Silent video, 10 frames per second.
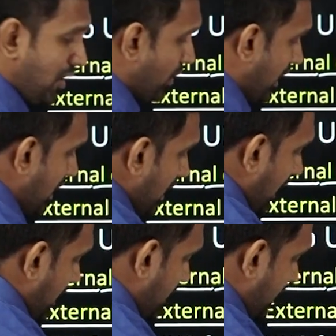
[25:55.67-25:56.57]
Okay,
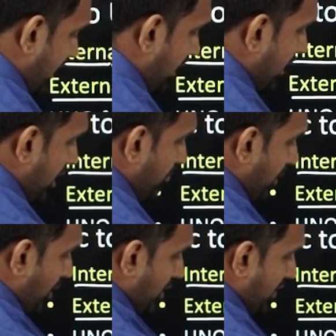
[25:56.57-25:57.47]
atlane
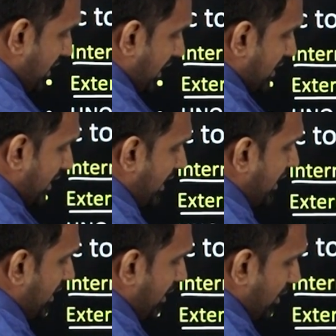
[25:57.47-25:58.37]
because of the
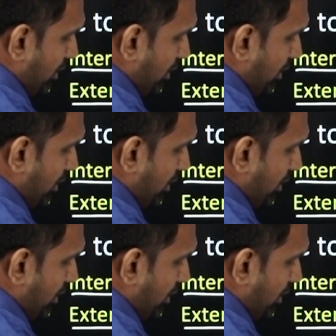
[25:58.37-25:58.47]
country